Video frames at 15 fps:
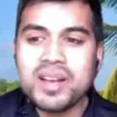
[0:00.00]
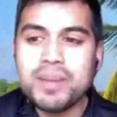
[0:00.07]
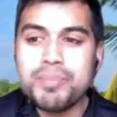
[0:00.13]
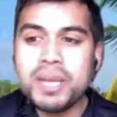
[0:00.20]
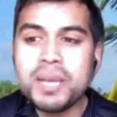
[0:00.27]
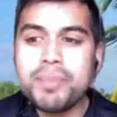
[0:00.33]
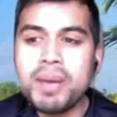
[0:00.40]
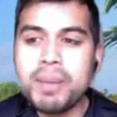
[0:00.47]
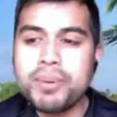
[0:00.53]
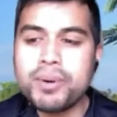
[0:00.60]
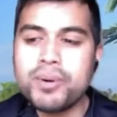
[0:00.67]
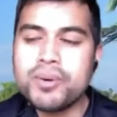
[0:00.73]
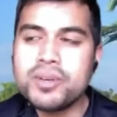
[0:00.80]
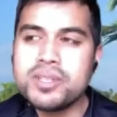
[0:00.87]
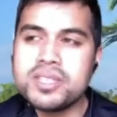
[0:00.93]
pink
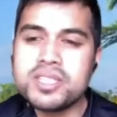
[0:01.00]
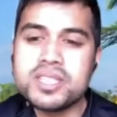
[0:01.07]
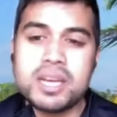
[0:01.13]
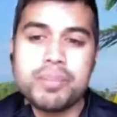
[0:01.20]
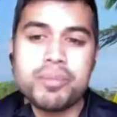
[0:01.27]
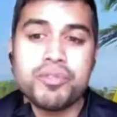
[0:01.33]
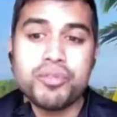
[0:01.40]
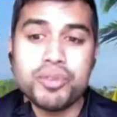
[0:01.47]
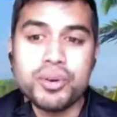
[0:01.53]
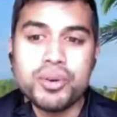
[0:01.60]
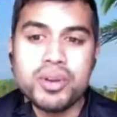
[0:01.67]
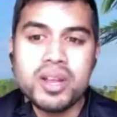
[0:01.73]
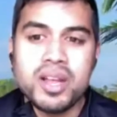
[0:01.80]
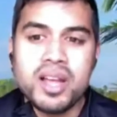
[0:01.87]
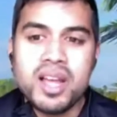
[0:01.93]
peppercorns. It's a type of fruit.
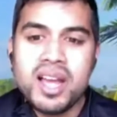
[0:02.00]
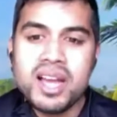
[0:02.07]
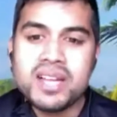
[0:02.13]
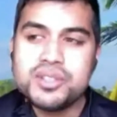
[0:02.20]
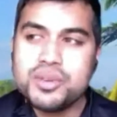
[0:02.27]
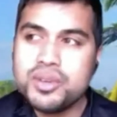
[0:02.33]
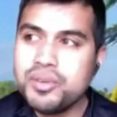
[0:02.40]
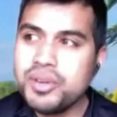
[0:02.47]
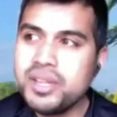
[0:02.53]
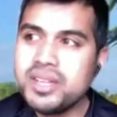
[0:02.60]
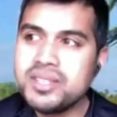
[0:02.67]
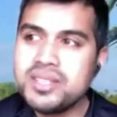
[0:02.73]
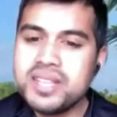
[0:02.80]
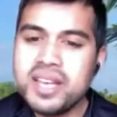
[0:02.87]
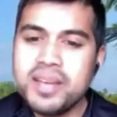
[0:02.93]
And so he
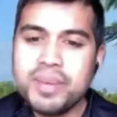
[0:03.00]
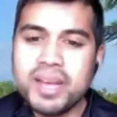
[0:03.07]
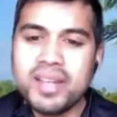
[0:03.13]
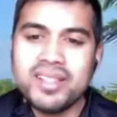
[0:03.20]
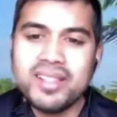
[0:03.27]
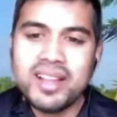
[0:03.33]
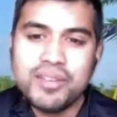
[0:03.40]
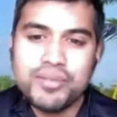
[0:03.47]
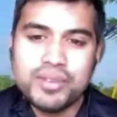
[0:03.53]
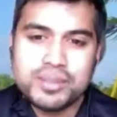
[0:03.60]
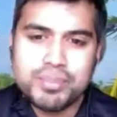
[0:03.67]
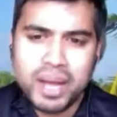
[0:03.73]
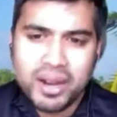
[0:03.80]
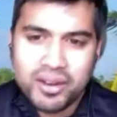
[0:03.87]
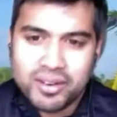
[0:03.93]
realizes, hey, man, life is
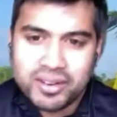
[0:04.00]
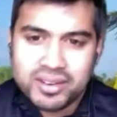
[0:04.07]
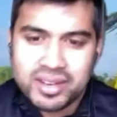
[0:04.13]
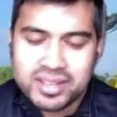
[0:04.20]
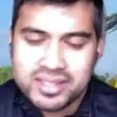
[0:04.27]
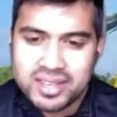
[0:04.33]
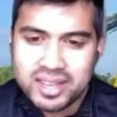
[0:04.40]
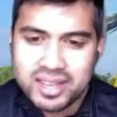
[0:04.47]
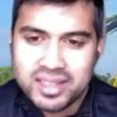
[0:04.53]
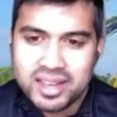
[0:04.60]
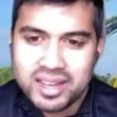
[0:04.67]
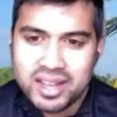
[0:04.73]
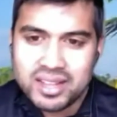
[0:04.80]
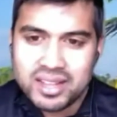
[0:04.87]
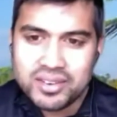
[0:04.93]
better inside the
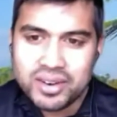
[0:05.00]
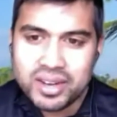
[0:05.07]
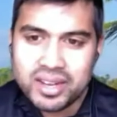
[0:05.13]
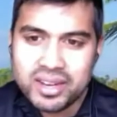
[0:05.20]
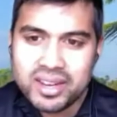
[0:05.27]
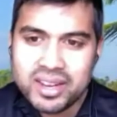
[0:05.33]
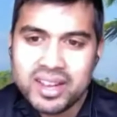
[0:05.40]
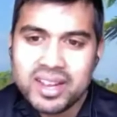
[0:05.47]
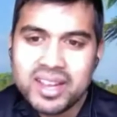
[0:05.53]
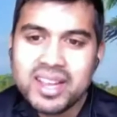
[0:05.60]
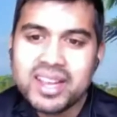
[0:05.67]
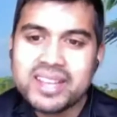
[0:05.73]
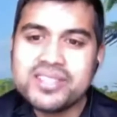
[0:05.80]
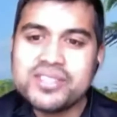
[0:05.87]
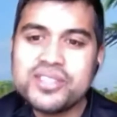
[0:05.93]
island, right?
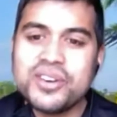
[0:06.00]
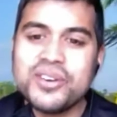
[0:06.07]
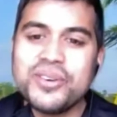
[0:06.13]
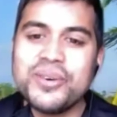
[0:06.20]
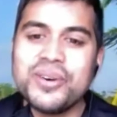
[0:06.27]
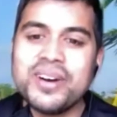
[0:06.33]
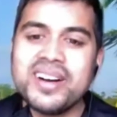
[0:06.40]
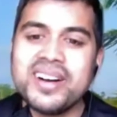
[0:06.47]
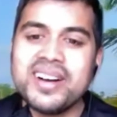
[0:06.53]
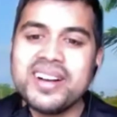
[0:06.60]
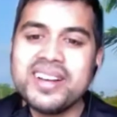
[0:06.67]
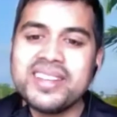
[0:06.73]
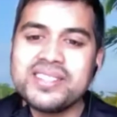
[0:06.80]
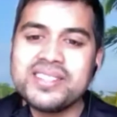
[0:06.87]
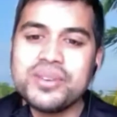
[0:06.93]
And
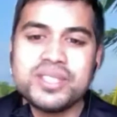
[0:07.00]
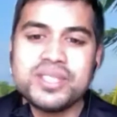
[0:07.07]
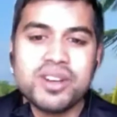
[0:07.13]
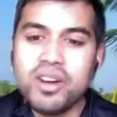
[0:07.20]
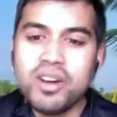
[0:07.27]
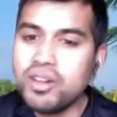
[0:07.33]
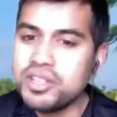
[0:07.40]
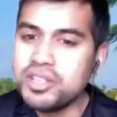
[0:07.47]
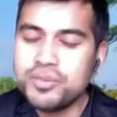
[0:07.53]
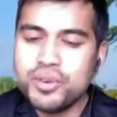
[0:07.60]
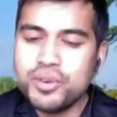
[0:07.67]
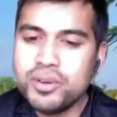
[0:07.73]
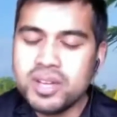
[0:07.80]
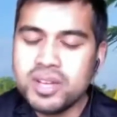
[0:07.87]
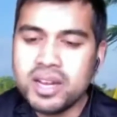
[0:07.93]
so he's got all this
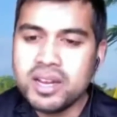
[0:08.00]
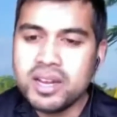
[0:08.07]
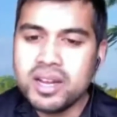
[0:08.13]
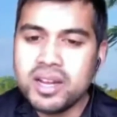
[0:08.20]
food on.